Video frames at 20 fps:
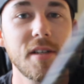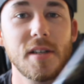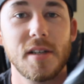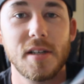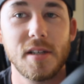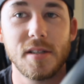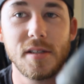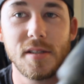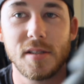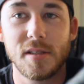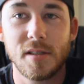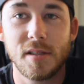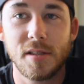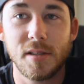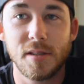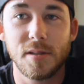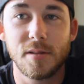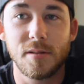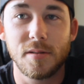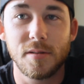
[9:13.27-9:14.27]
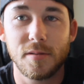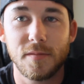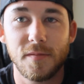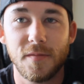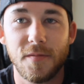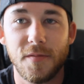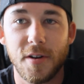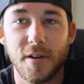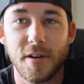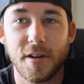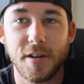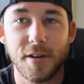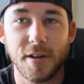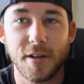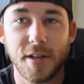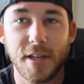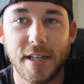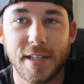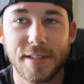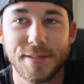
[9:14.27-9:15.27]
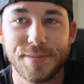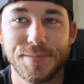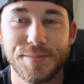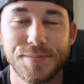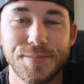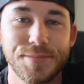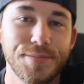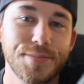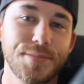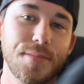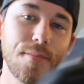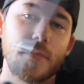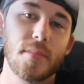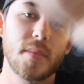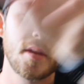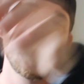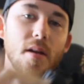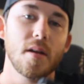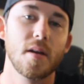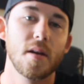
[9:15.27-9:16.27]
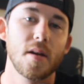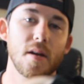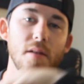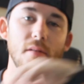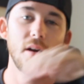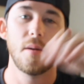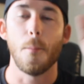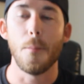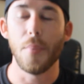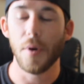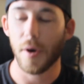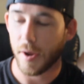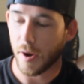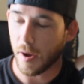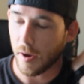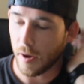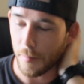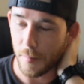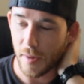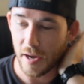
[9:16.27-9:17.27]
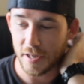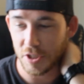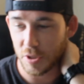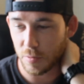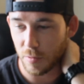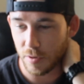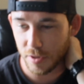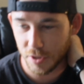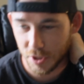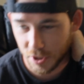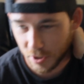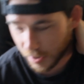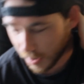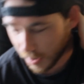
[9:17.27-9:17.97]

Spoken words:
it is still very dirty. But I just wanted to show